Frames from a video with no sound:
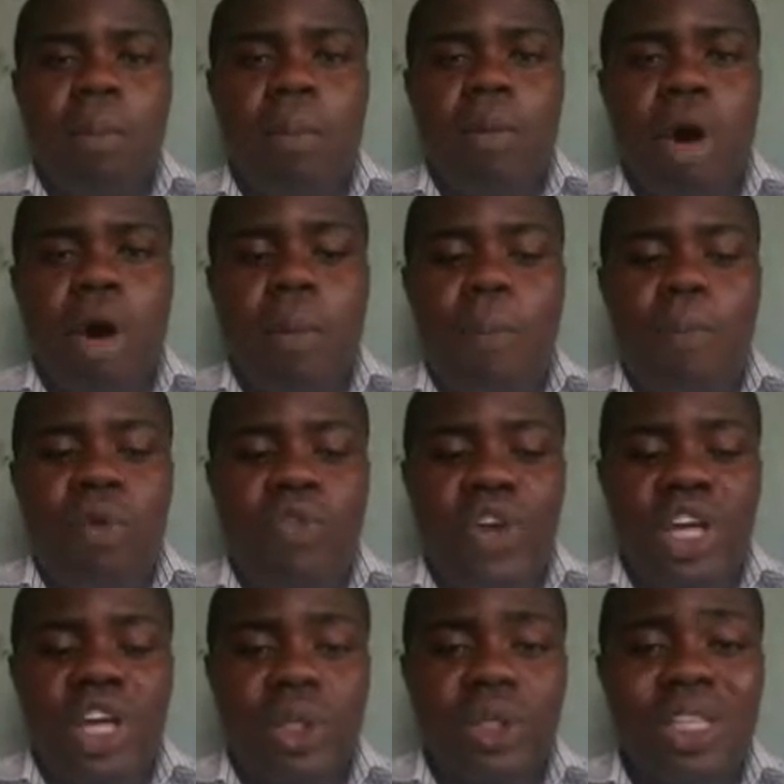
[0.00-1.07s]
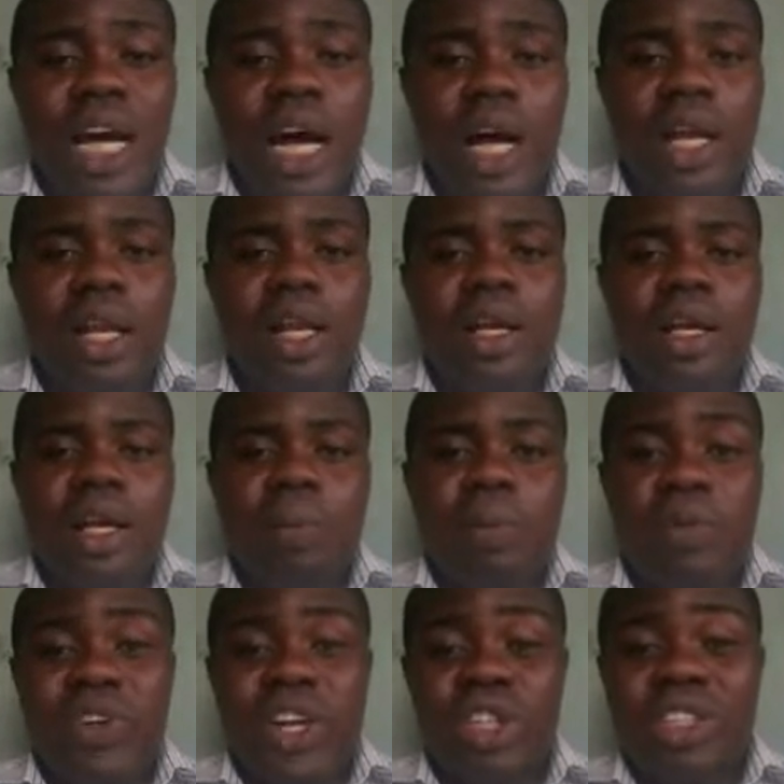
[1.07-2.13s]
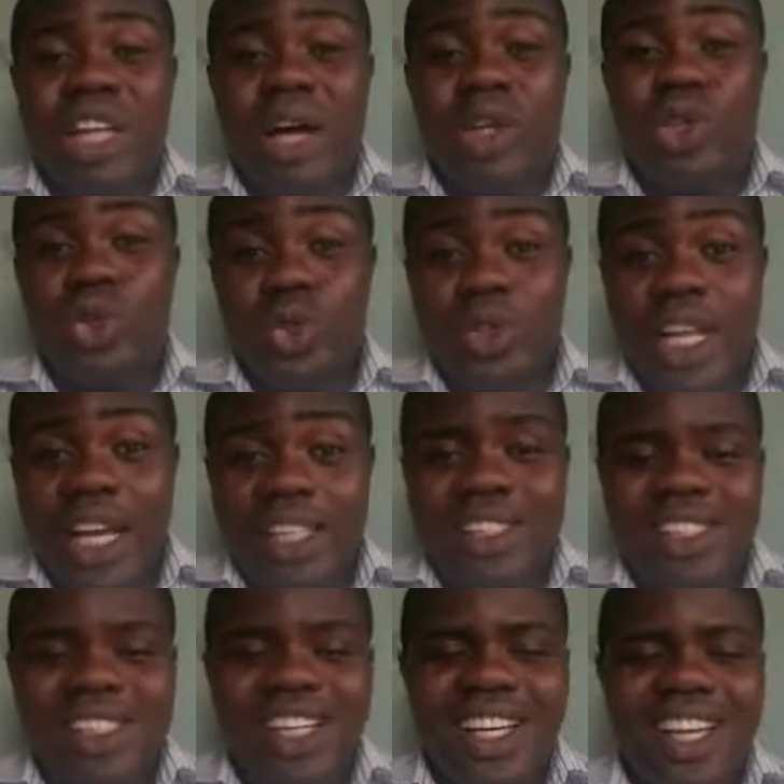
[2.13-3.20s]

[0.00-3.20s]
more professional, professional students.